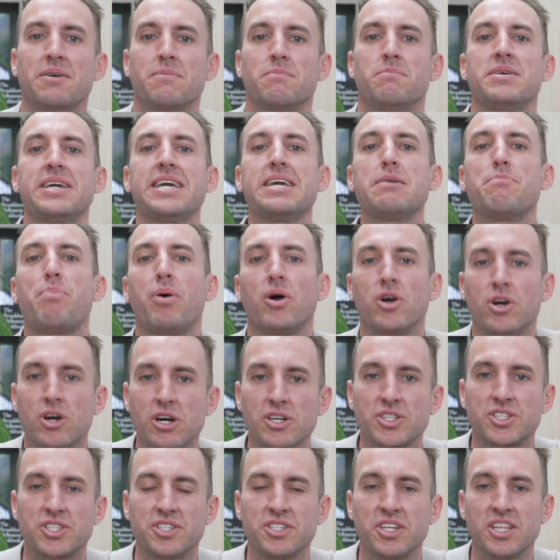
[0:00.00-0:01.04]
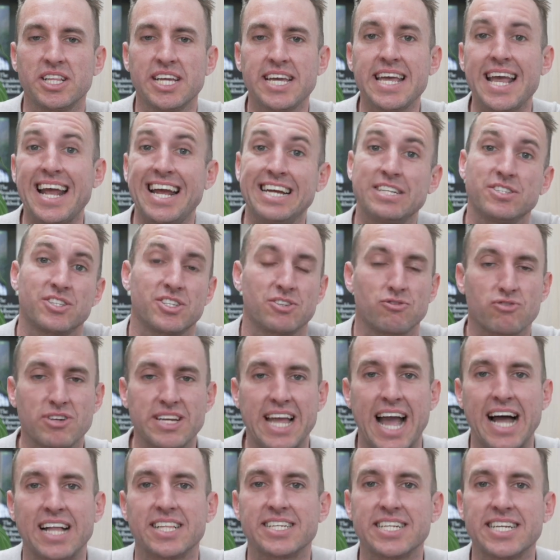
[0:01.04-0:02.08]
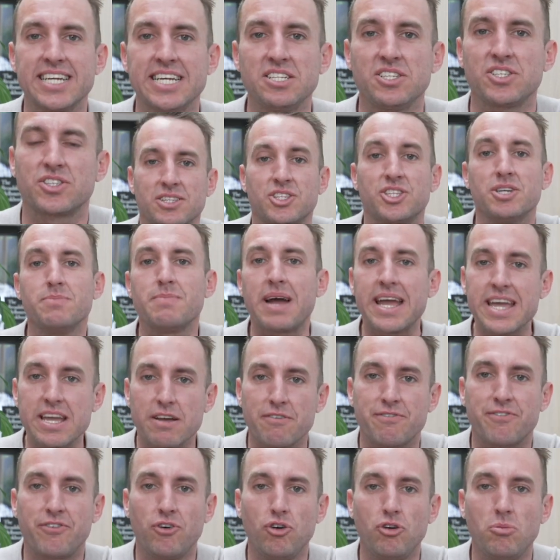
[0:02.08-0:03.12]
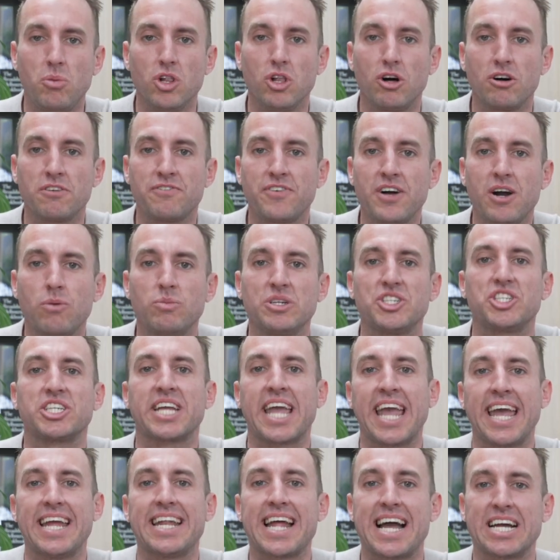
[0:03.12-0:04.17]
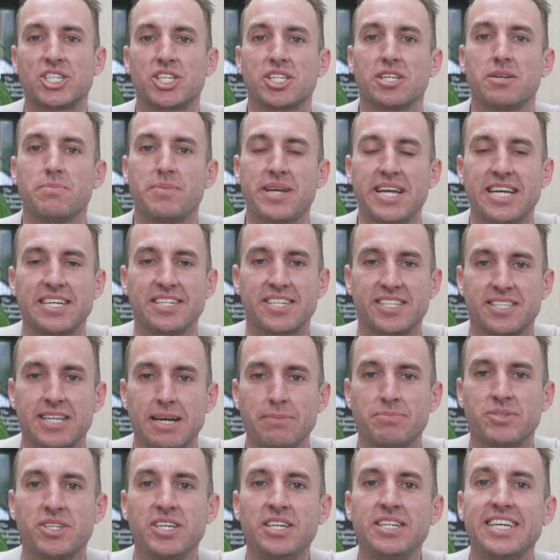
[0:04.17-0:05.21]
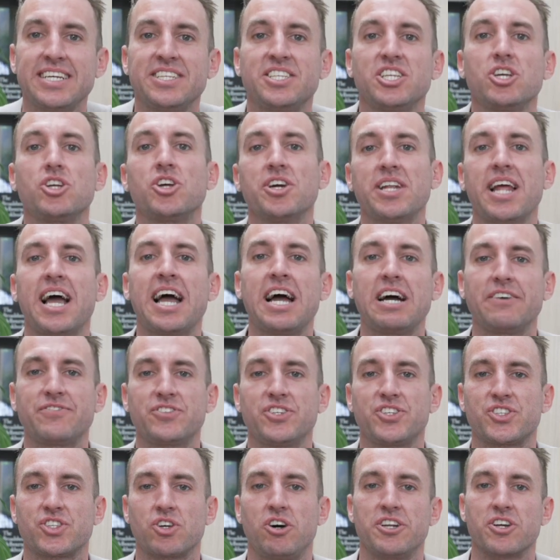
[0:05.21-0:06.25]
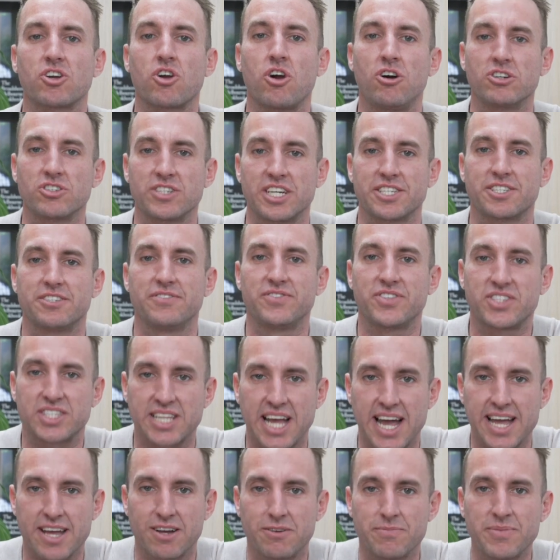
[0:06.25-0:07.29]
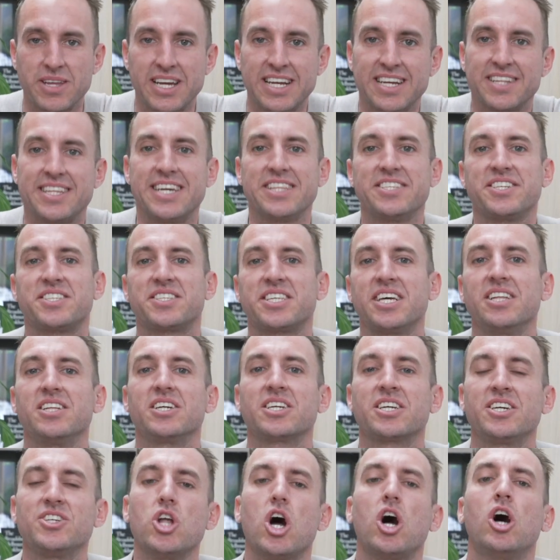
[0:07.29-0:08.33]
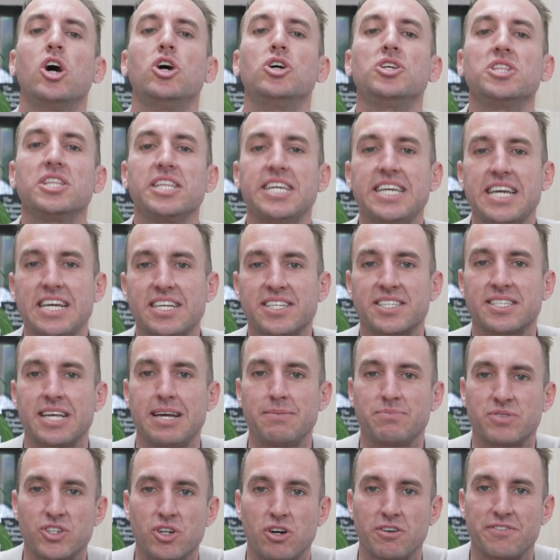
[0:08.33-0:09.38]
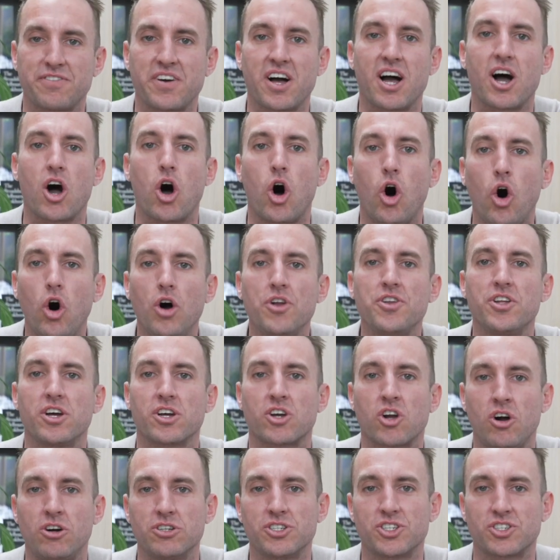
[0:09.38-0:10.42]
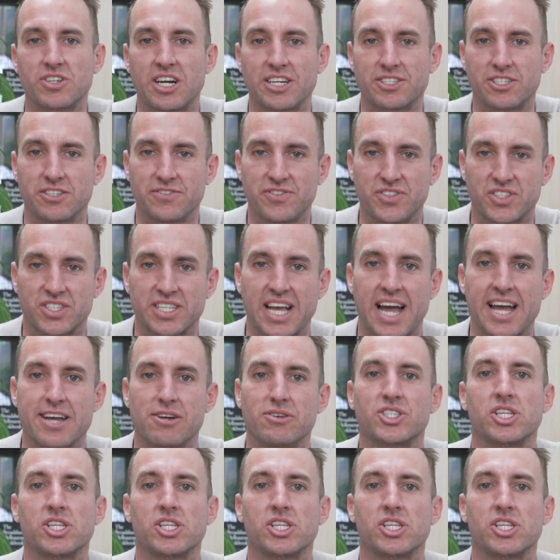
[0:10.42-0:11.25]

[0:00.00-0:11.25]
Me personally, and the reality is, to make a formal offer, which can actually be accepted, is you're going to have to sign a contract of sale. Now, the seller can only accept an offer on a contract of sale.